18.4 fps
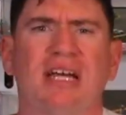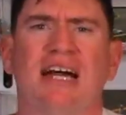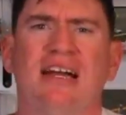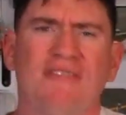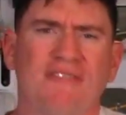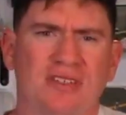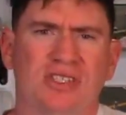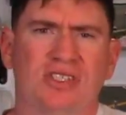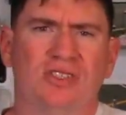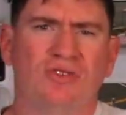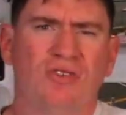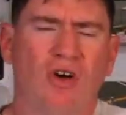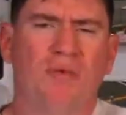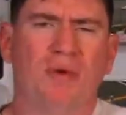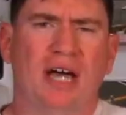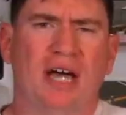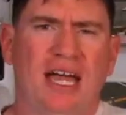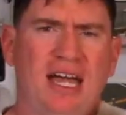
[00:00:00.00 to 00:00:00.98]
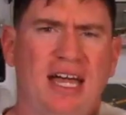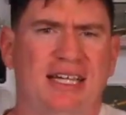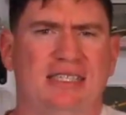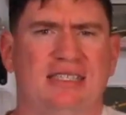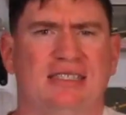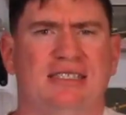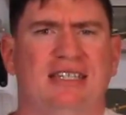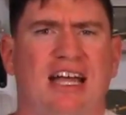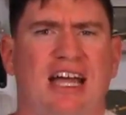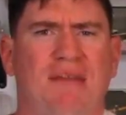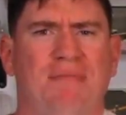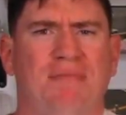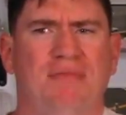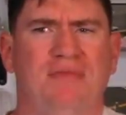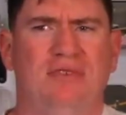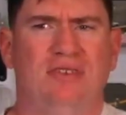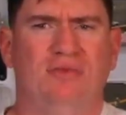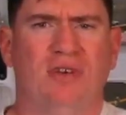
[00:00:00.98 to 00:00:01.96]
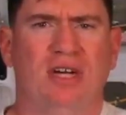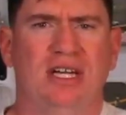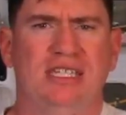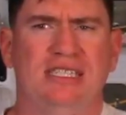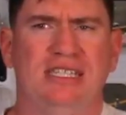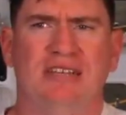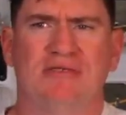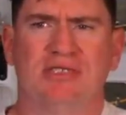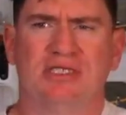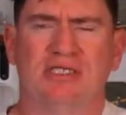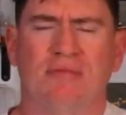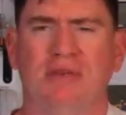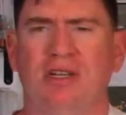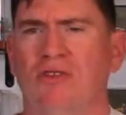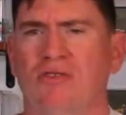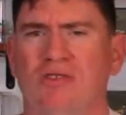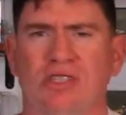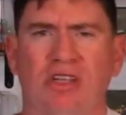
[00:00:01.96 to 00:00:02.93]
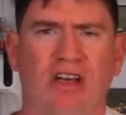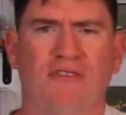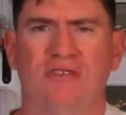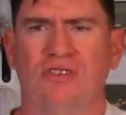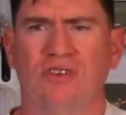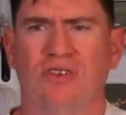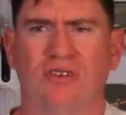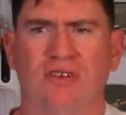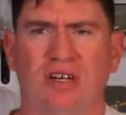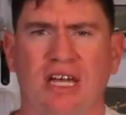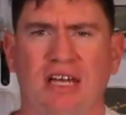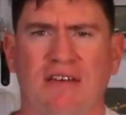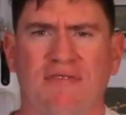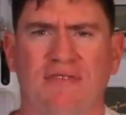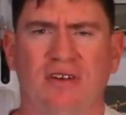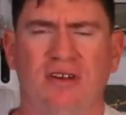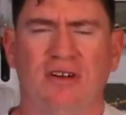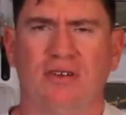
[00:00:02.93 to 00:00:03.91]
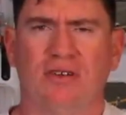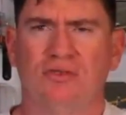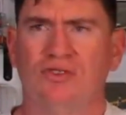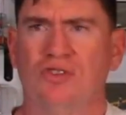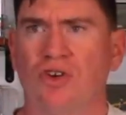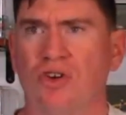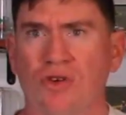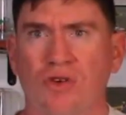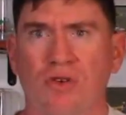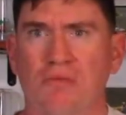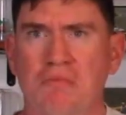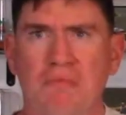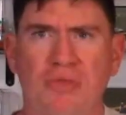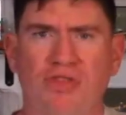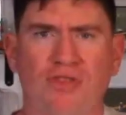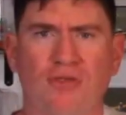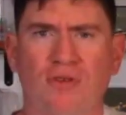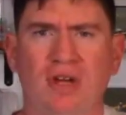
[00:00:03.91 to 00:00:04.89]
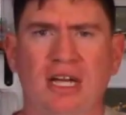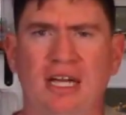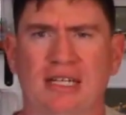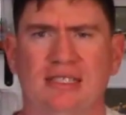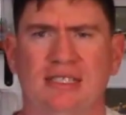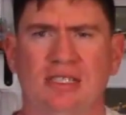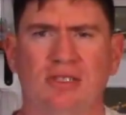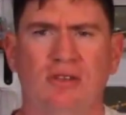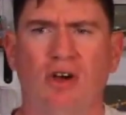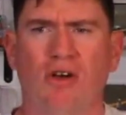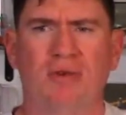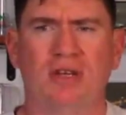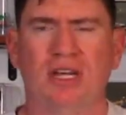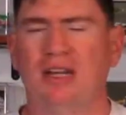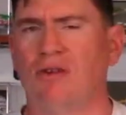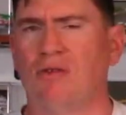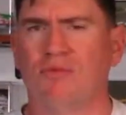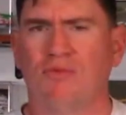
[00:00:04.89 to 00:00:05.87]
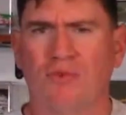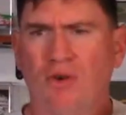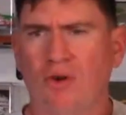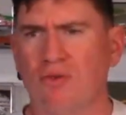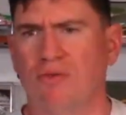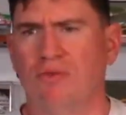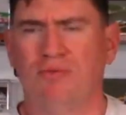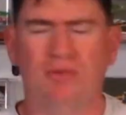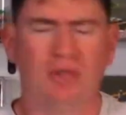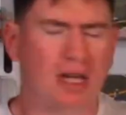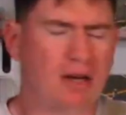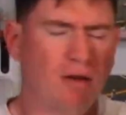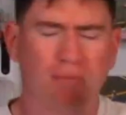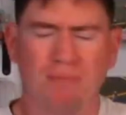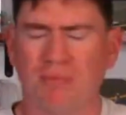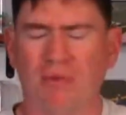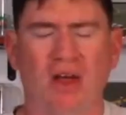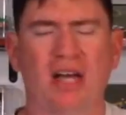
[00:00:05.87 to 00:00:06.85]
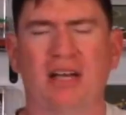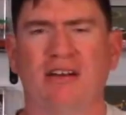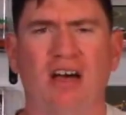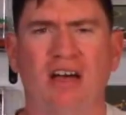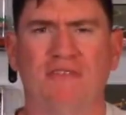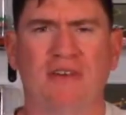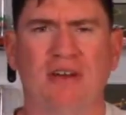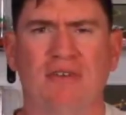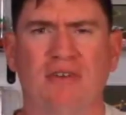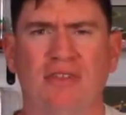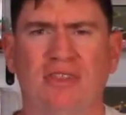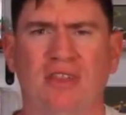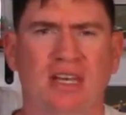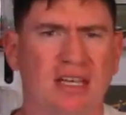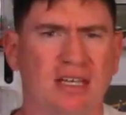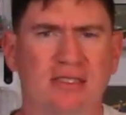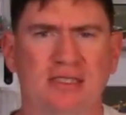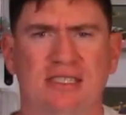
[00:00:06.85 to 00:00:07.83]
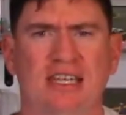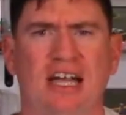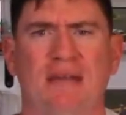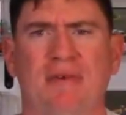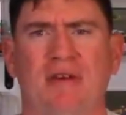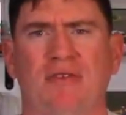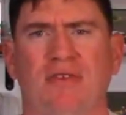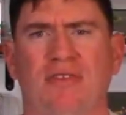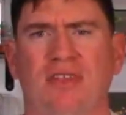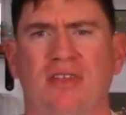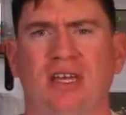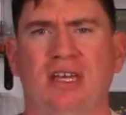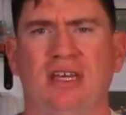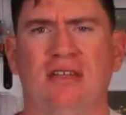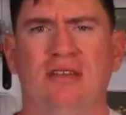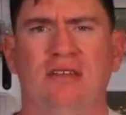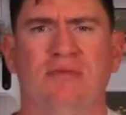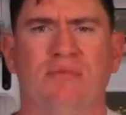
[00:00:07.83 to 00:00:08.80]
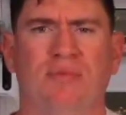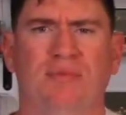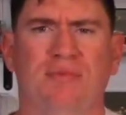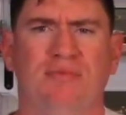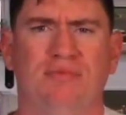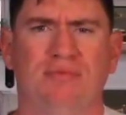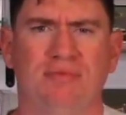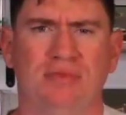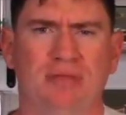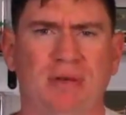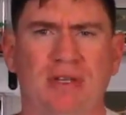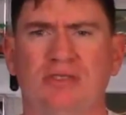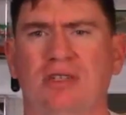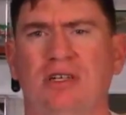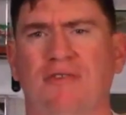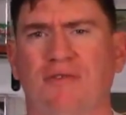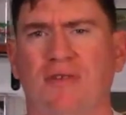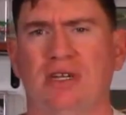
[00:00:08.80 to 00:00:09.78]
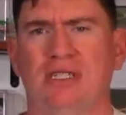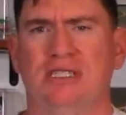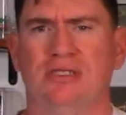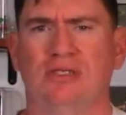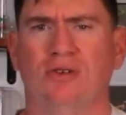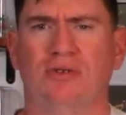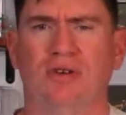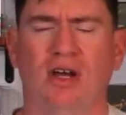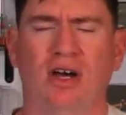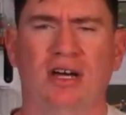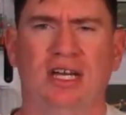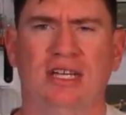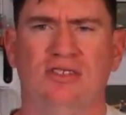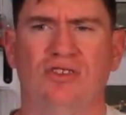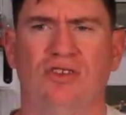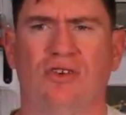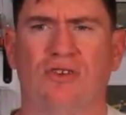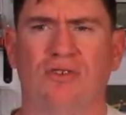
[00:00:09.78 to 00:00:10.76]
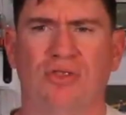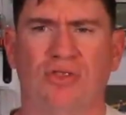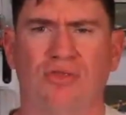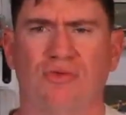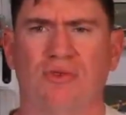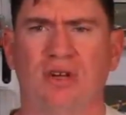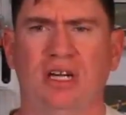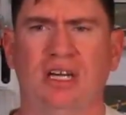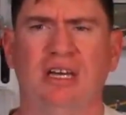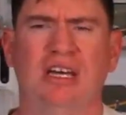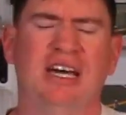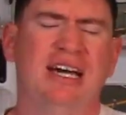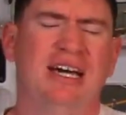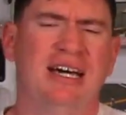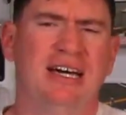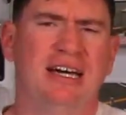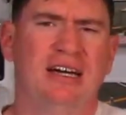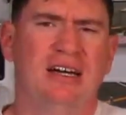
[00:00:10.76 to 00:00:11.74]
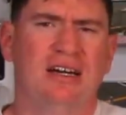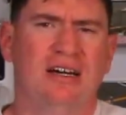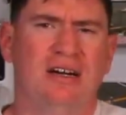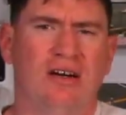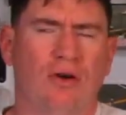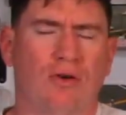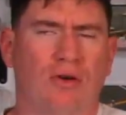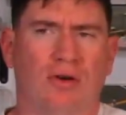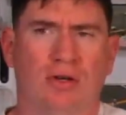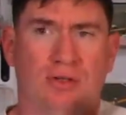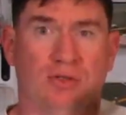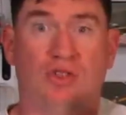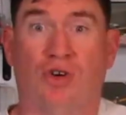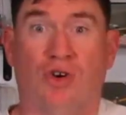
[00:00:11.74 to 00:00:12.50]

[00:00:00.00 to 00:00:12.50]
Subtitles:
kind of a Sonoma-esque type racing. If somebody goes off in turn 11 or turn 3 at Sonoma, they don't block off everything and stop everything, and especially if racing is going on at turn 3 or